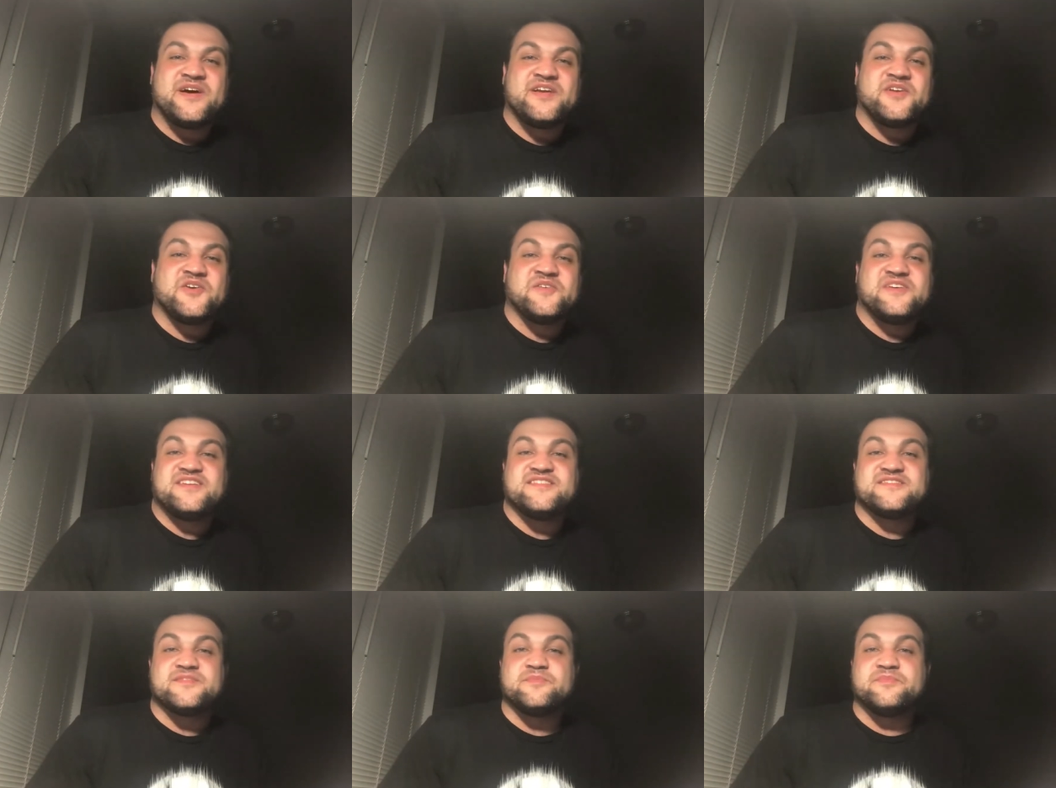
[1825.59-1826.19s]
I know
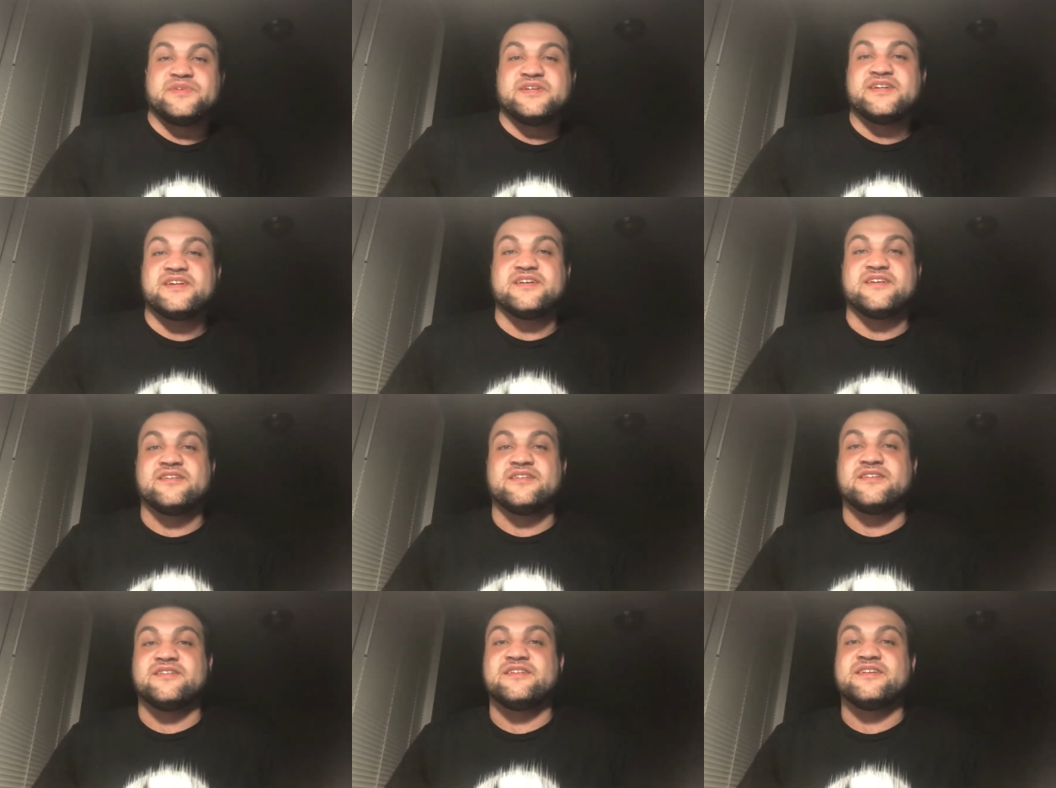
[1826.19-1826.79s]
he's a big
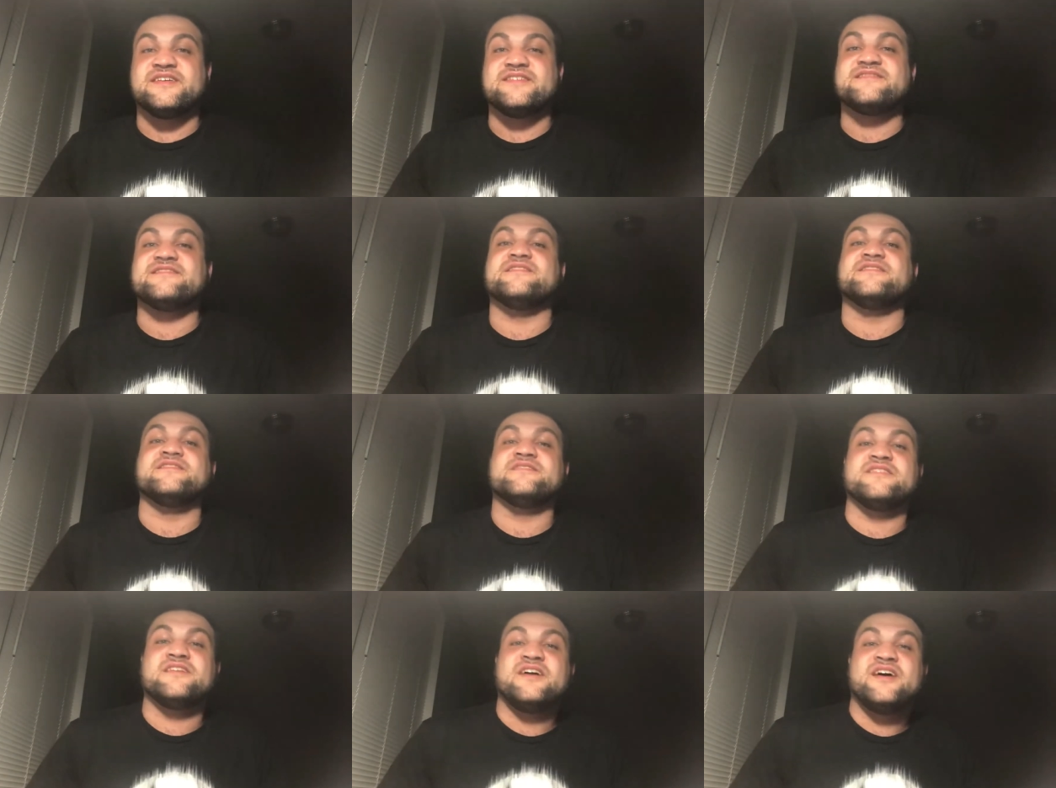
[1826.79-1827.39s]
uh, he's
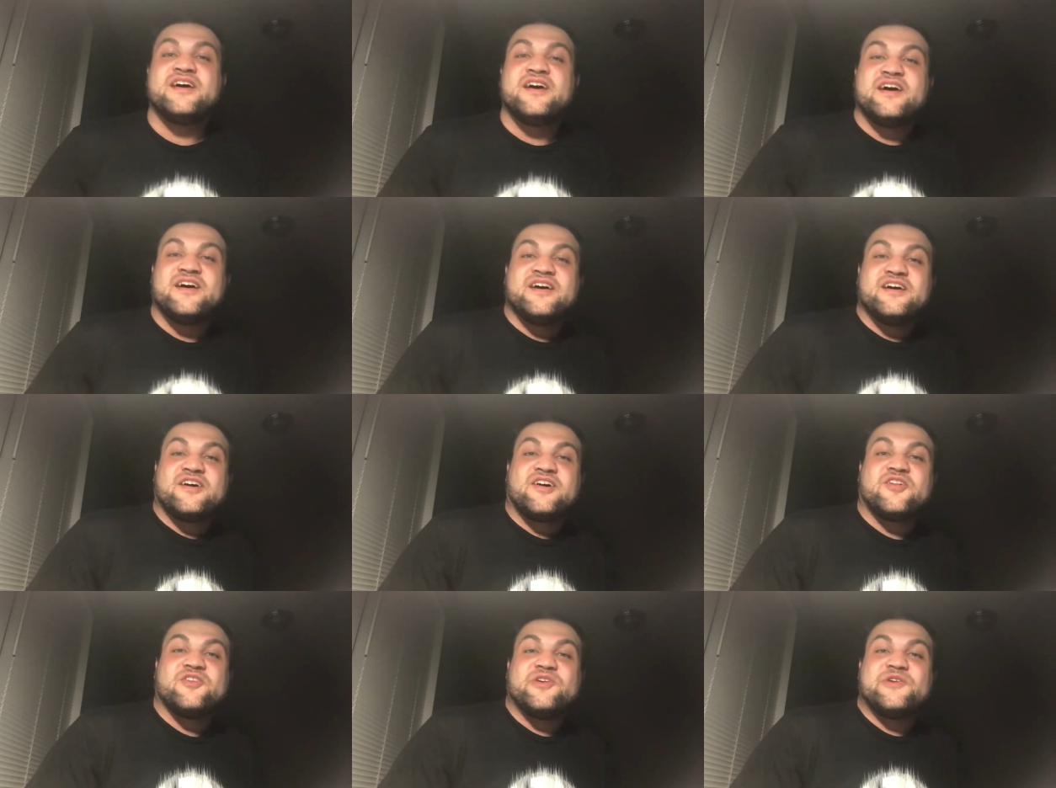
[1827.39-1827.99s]
the
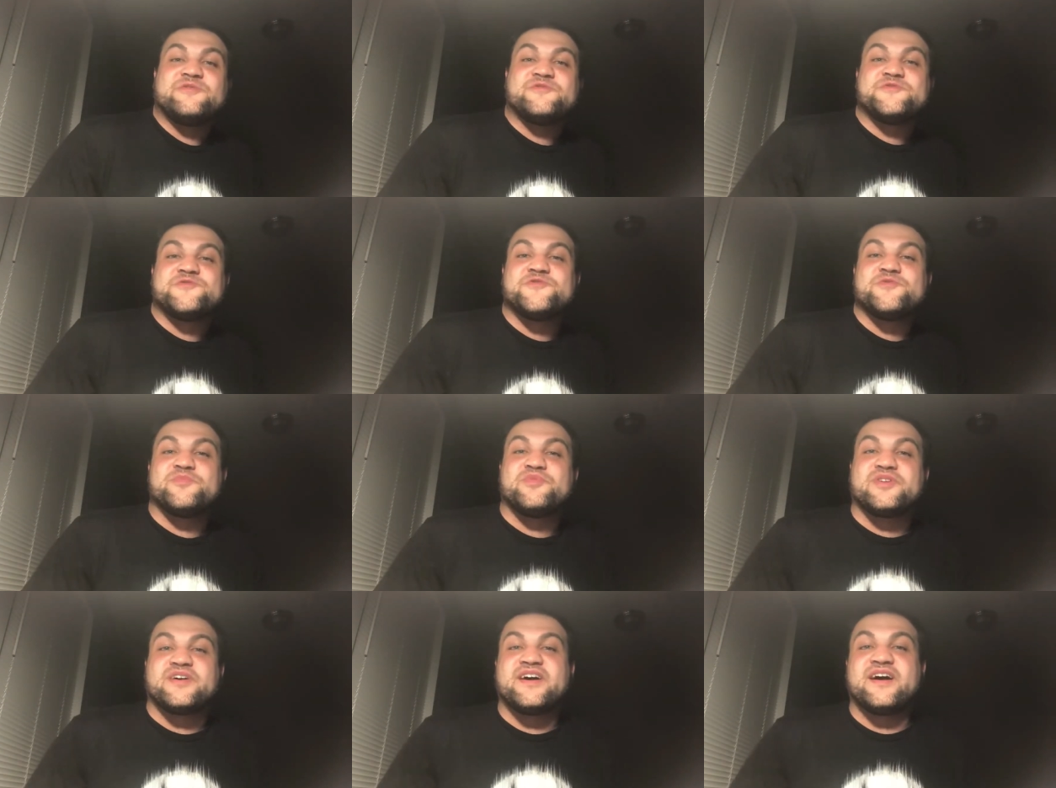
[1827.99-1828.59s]
clone
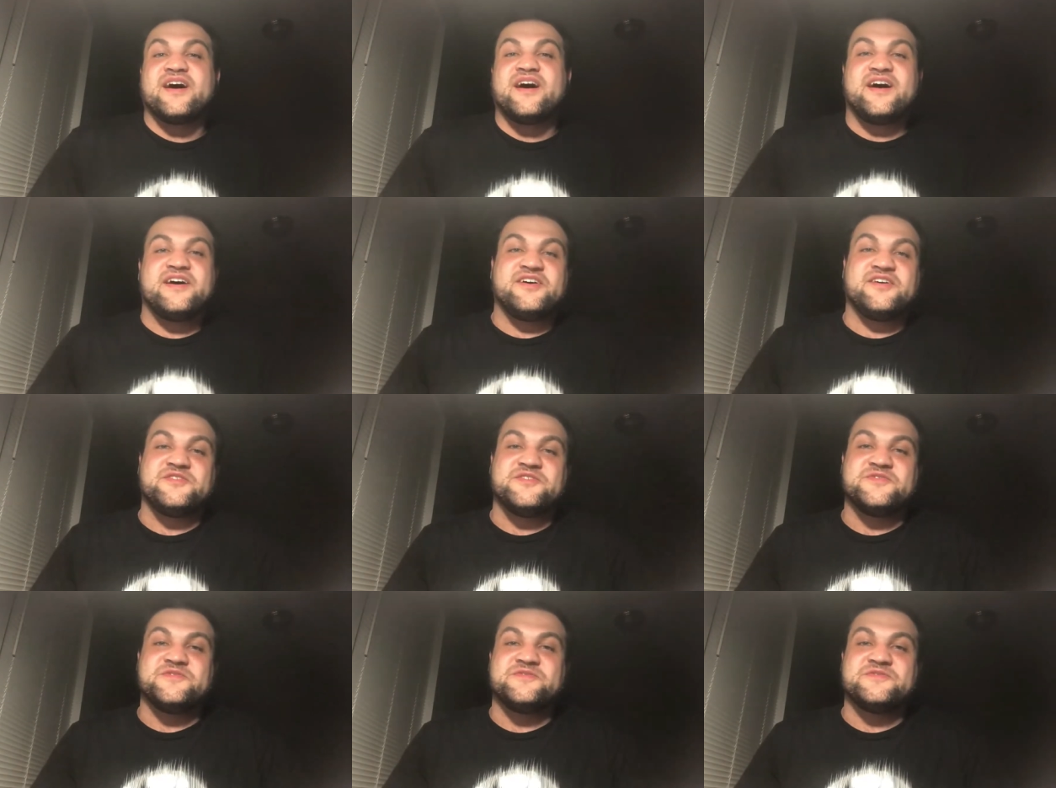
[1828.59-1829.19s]
trooper guy
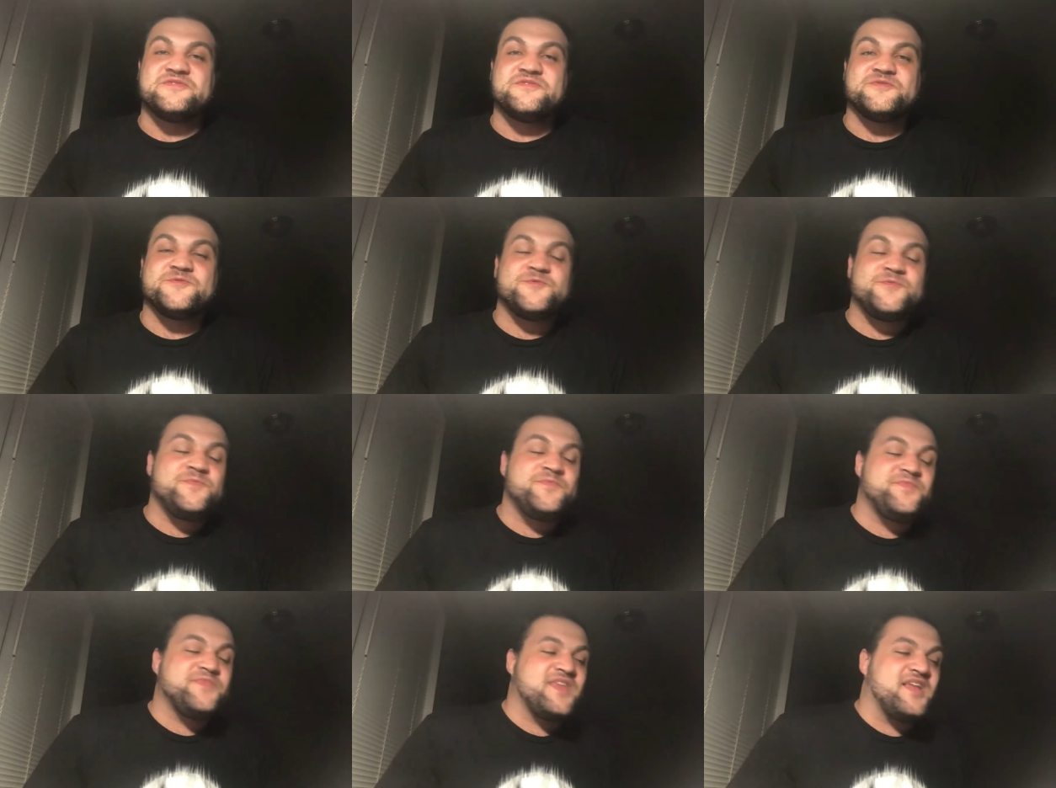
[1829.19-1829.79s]
on
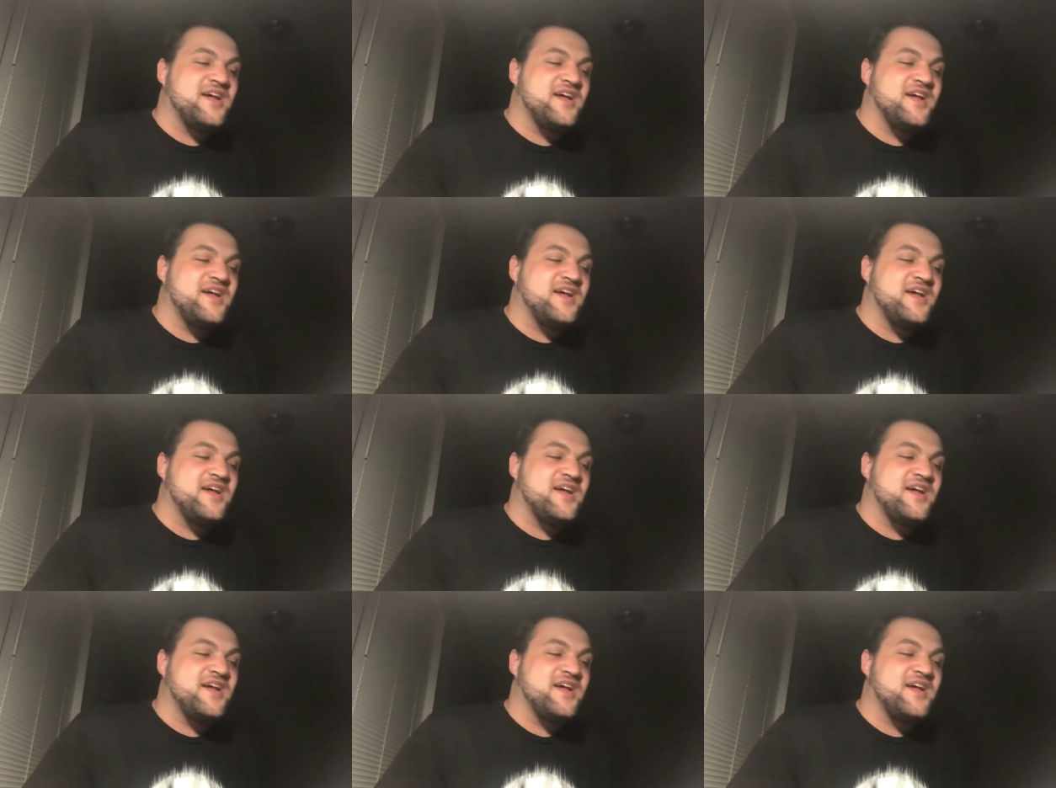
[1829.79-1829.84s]
YouTube,